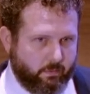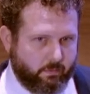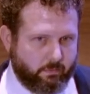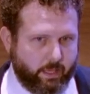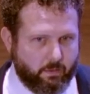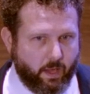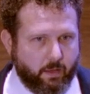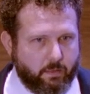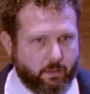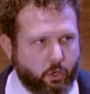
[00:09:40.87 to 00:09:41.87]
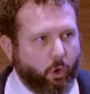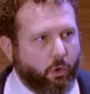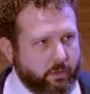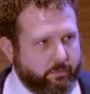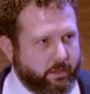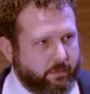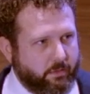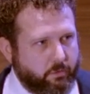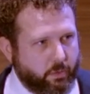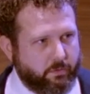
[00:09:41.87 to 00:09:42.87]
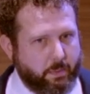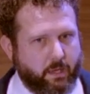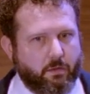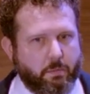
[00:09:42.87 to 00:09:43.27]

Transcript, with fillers: The goal of this is to expand